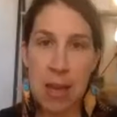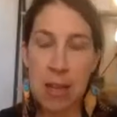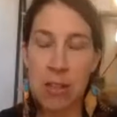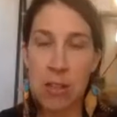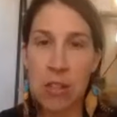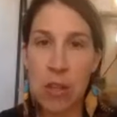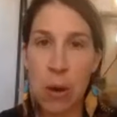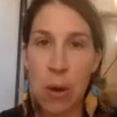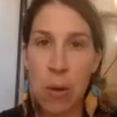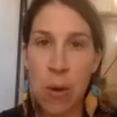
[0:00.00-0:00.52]

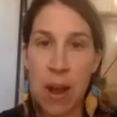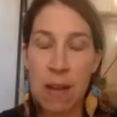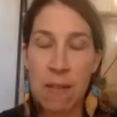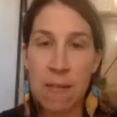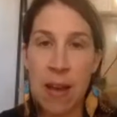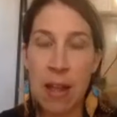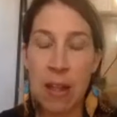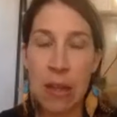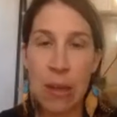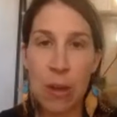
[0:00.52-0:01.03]
So I
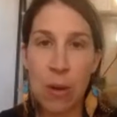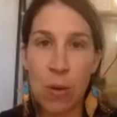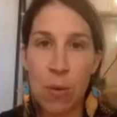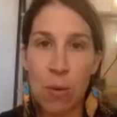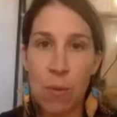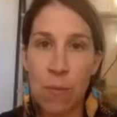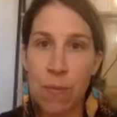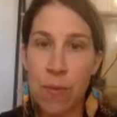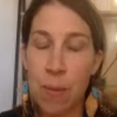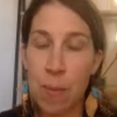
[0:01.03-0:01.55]

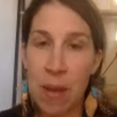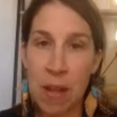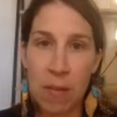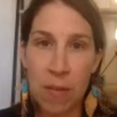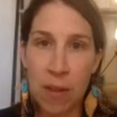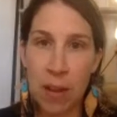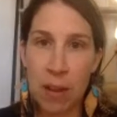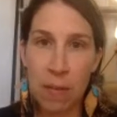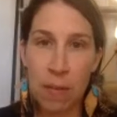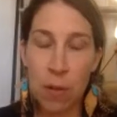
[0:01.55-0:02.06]
value the
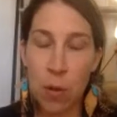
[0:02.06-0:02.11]
pelvic